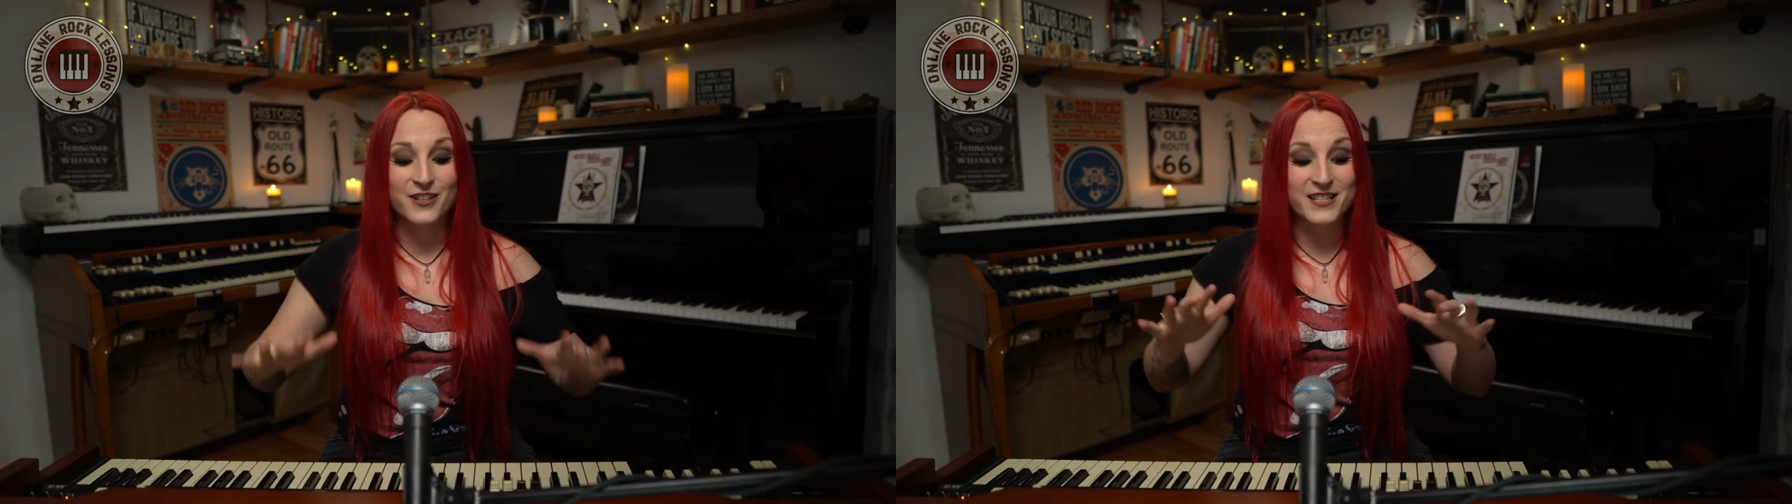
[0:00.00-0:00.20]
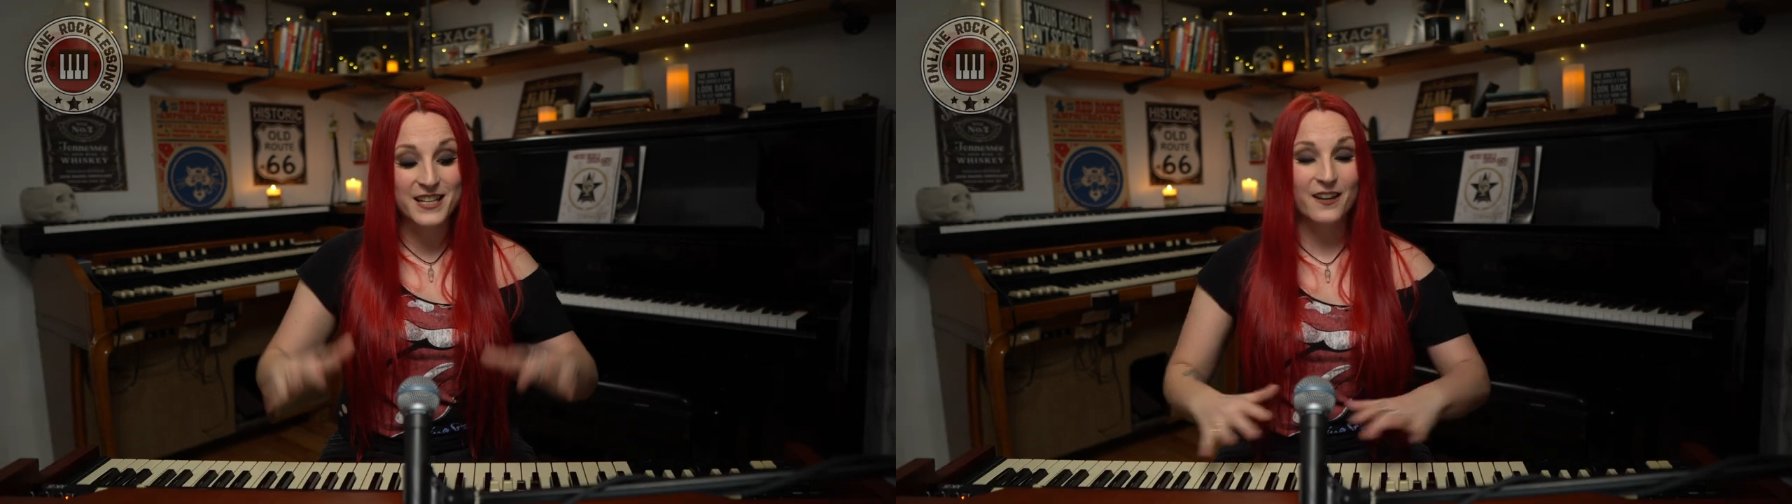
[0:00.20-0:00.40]

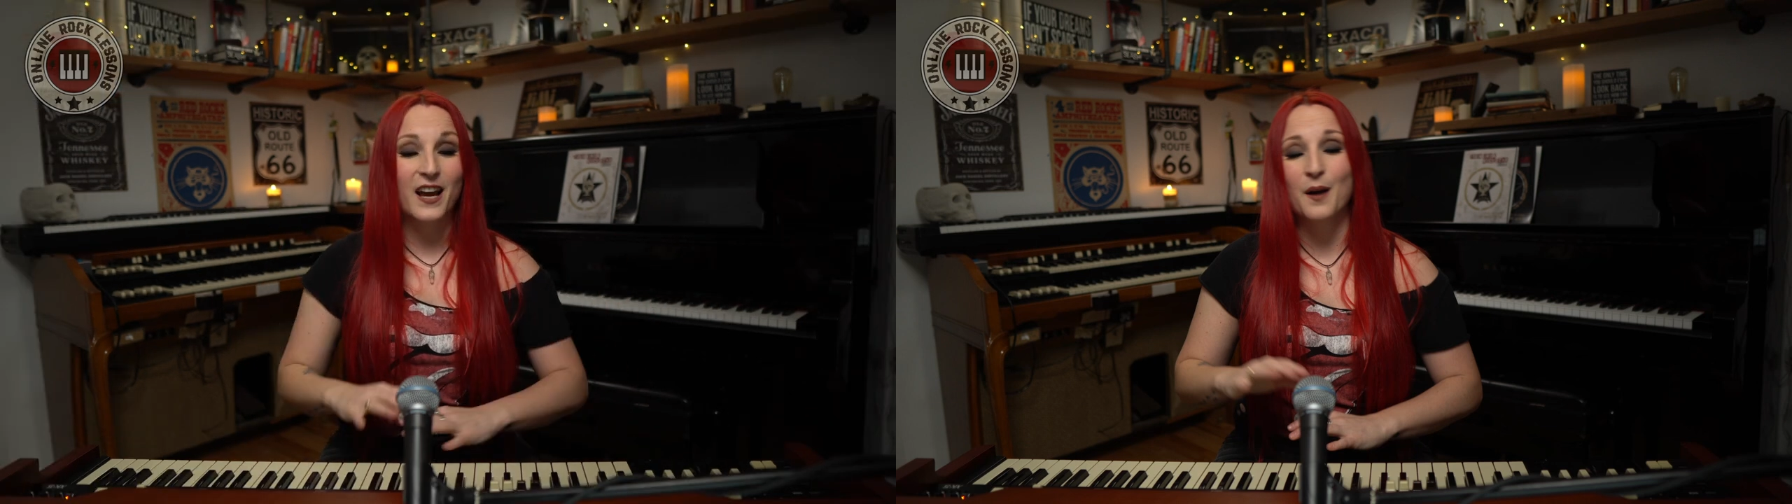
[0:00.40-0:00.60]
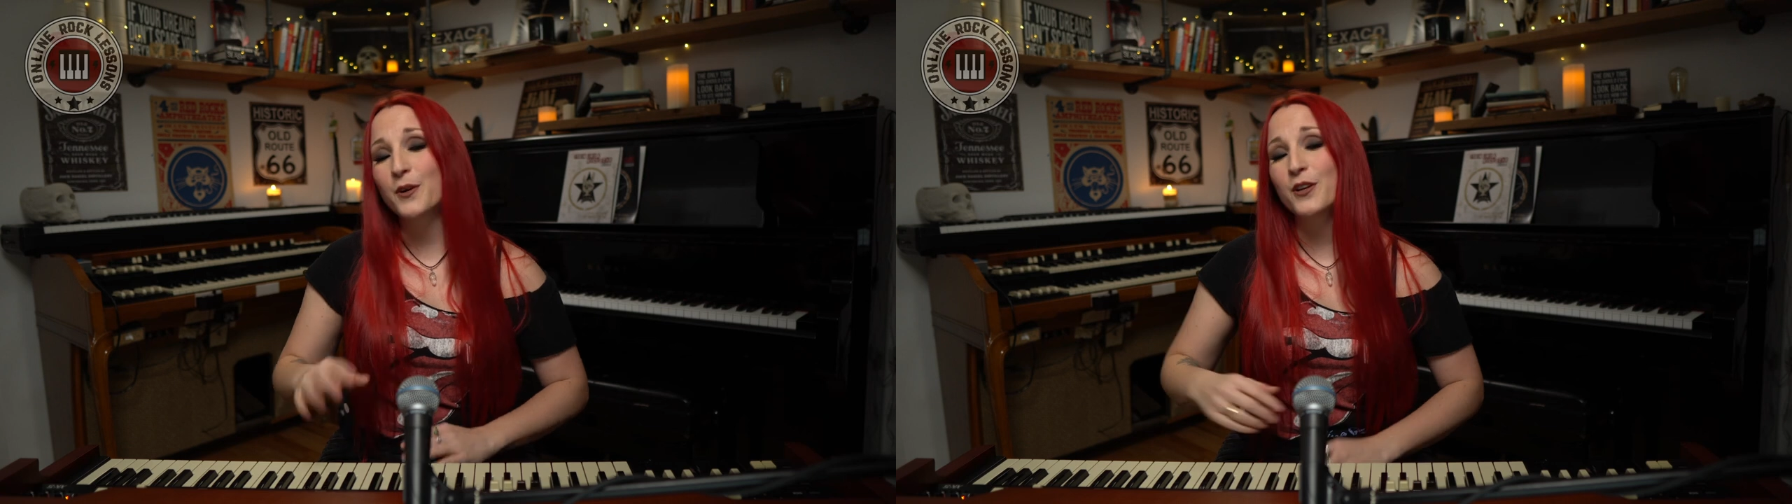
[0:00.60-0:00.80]
the sound
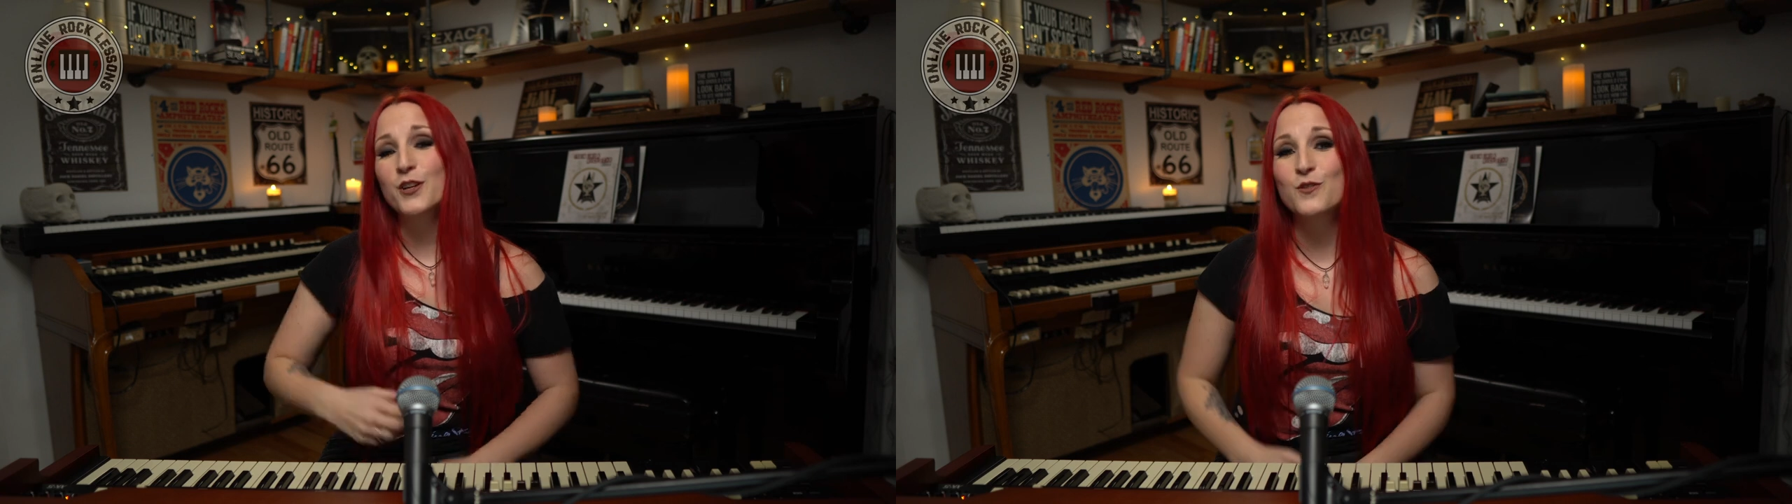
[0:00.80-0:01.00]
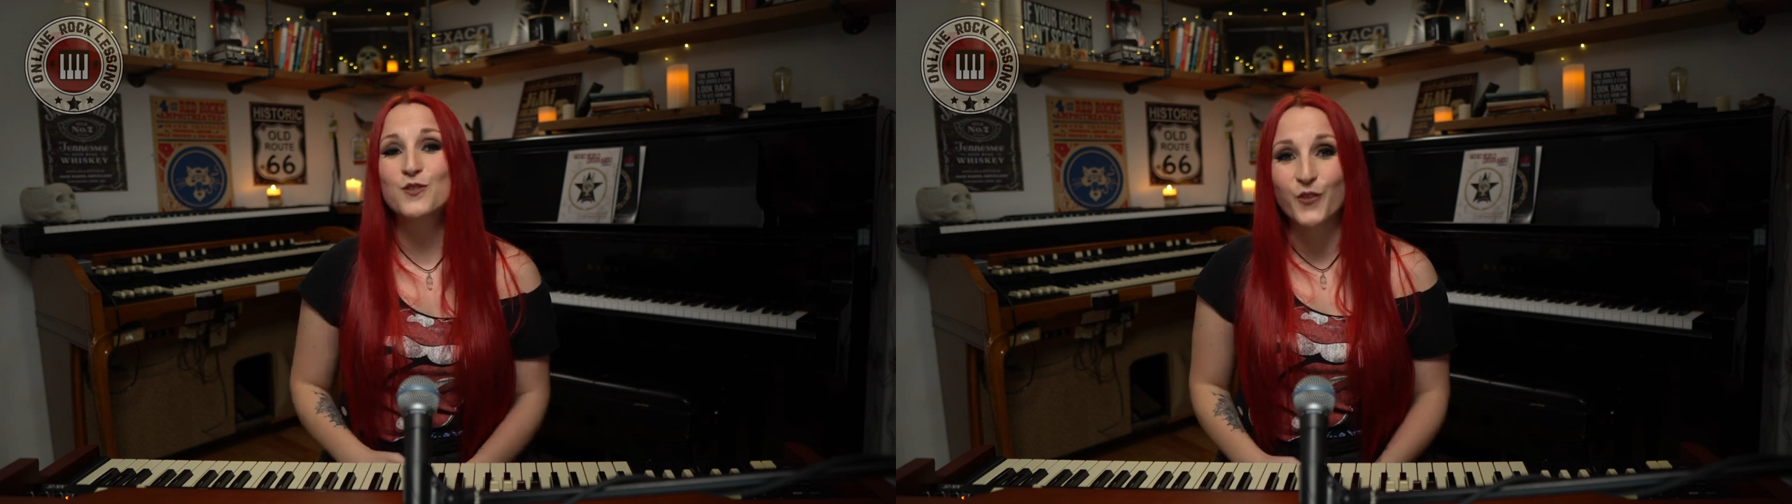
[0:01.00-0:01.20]
I'm gonna
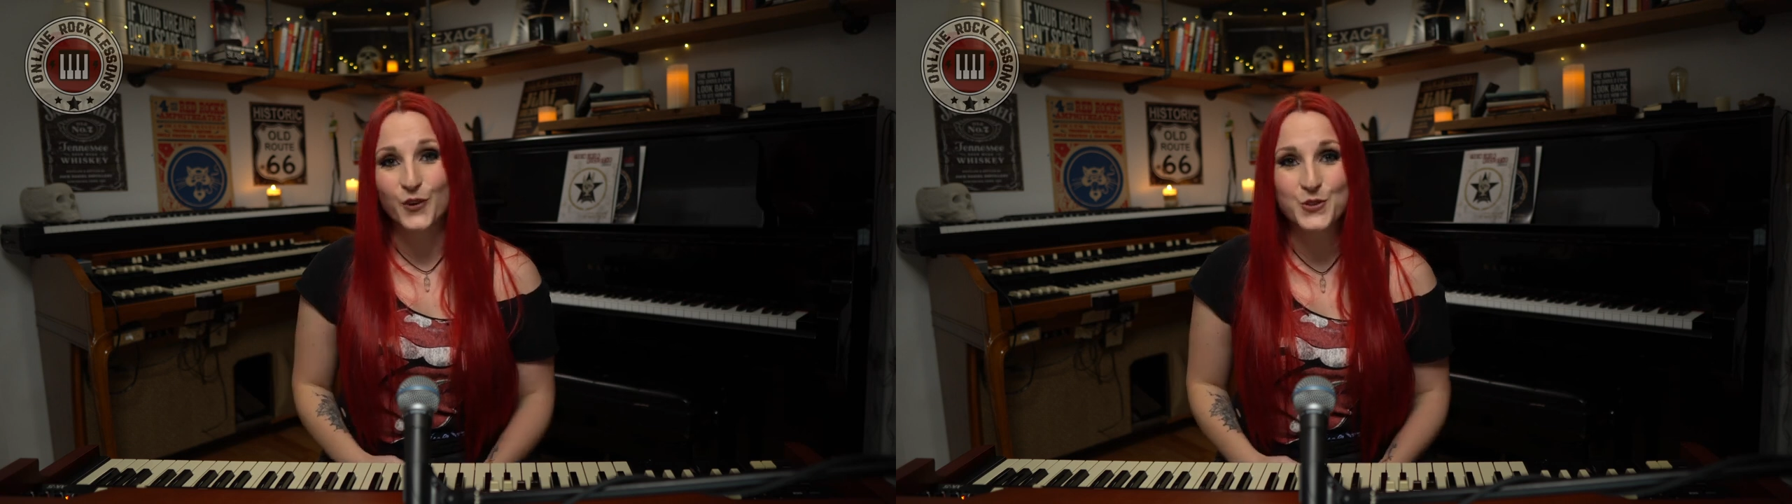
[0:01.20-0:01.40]
use for